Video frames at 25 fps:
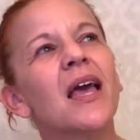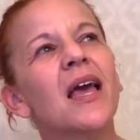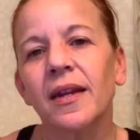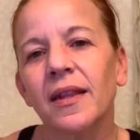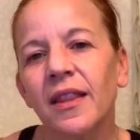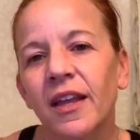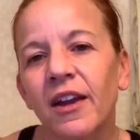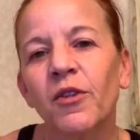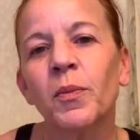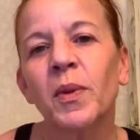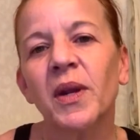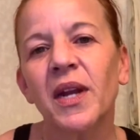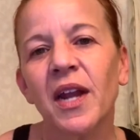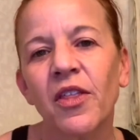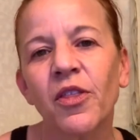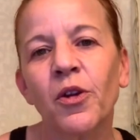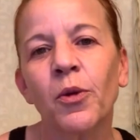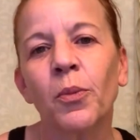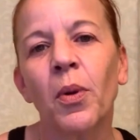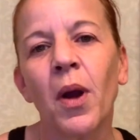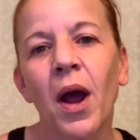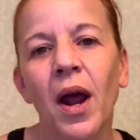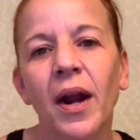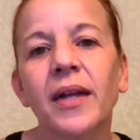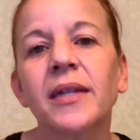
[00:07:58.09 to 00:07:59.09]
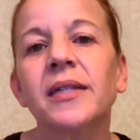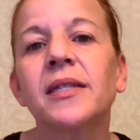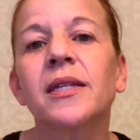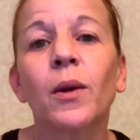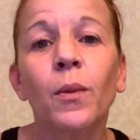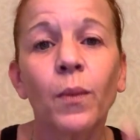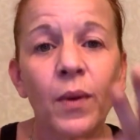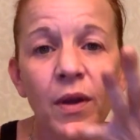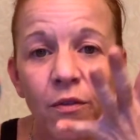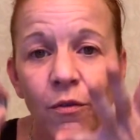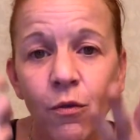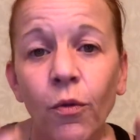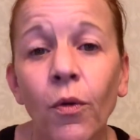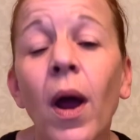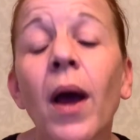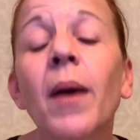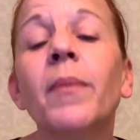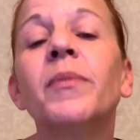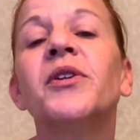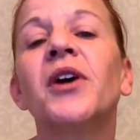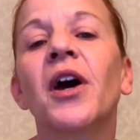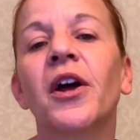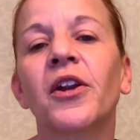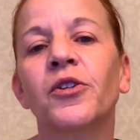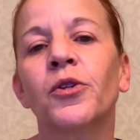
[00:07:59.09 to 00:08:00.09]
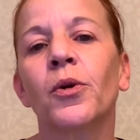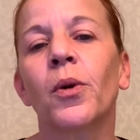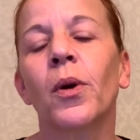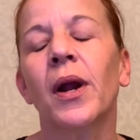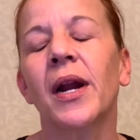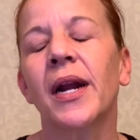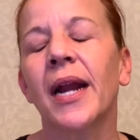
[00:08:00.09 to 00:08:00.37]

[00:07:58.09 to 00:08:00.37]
There have been other products that we've rubbed onto our